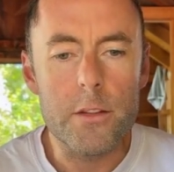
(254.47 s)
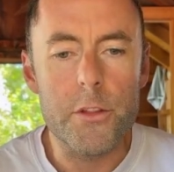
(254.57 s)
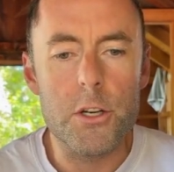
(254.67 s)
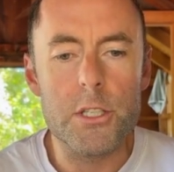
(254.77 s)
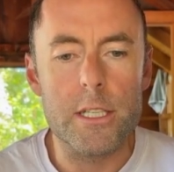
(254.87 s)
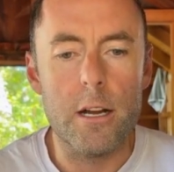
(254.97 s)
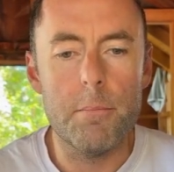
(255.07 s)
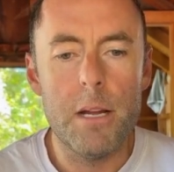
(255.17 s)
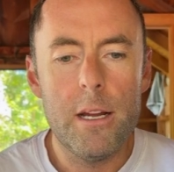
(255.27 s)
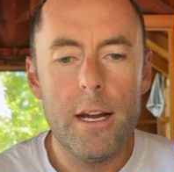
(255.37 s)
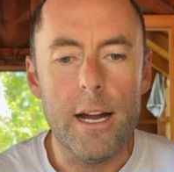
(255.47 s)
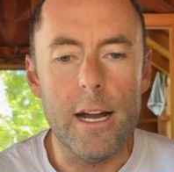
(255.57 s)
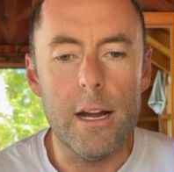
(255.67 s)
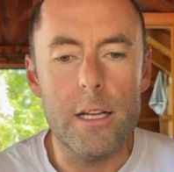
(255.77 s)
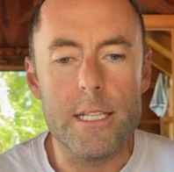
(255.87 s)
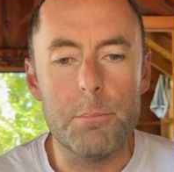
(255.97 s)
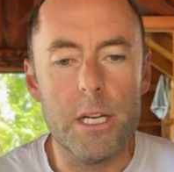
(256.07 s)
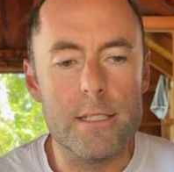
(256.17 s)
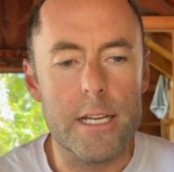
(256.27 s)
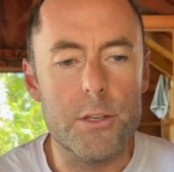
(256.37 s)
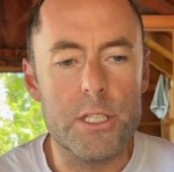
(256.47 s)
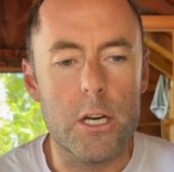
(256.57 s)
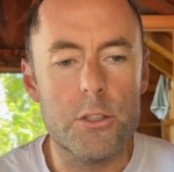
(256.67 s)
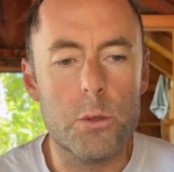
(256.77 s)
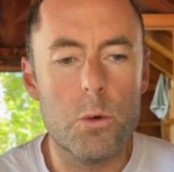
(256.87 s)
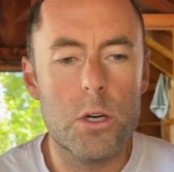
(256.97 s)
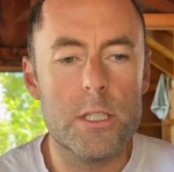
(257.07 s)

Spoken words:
There's some buttons I use start tour,